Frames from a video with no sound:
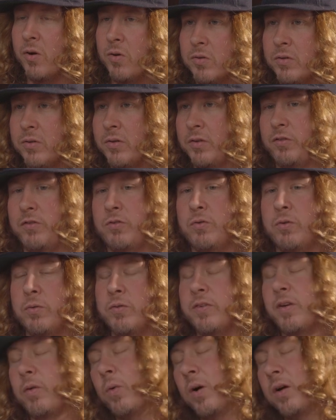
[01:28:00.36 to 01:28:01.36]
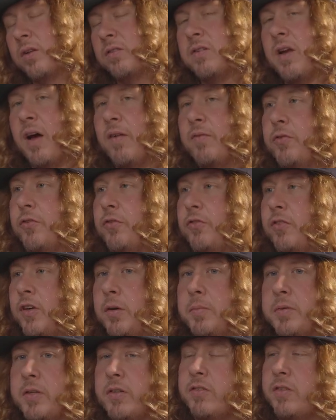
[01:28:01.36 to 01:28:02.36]
owner of the store was like, well, it's not for sale
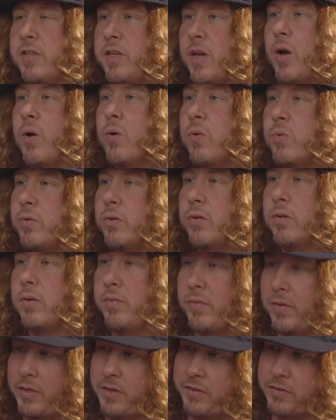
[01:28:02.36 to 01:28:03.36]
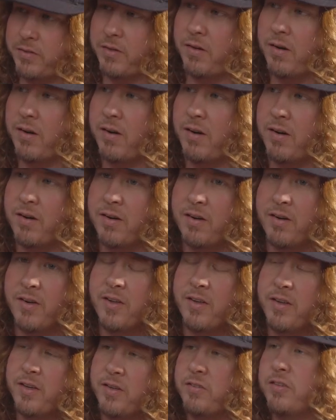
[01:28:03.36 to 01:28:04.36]
because the owner of the guitar
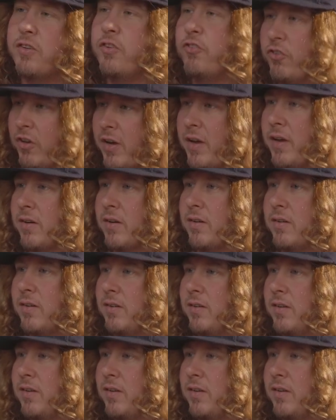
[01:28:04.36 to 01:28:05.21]
is in jail.